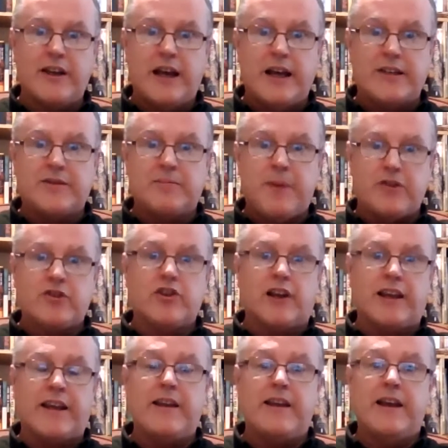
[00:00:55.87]

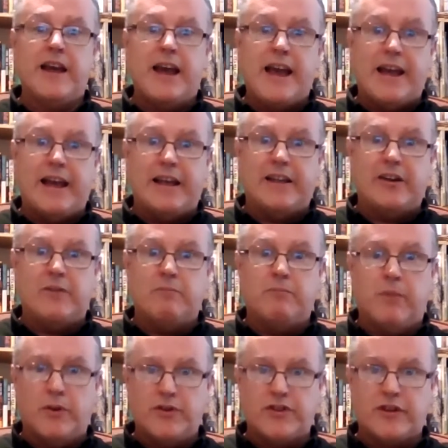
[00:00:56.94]
especially in
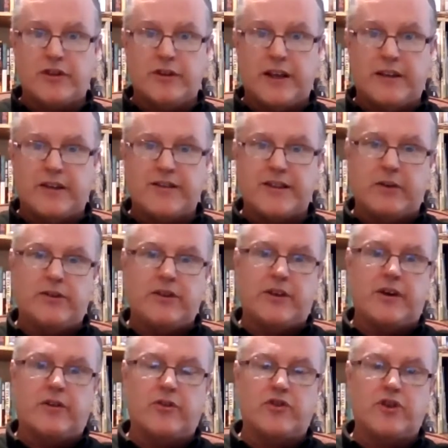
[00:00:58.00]
Munster, in the south of the
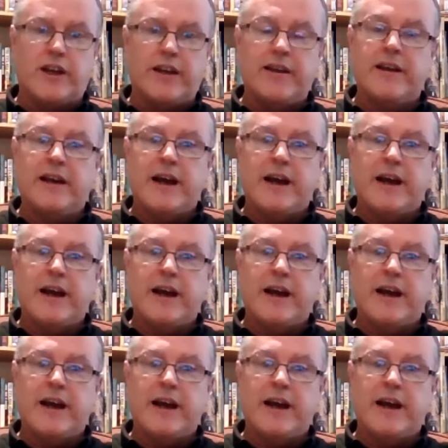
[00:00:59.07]
country,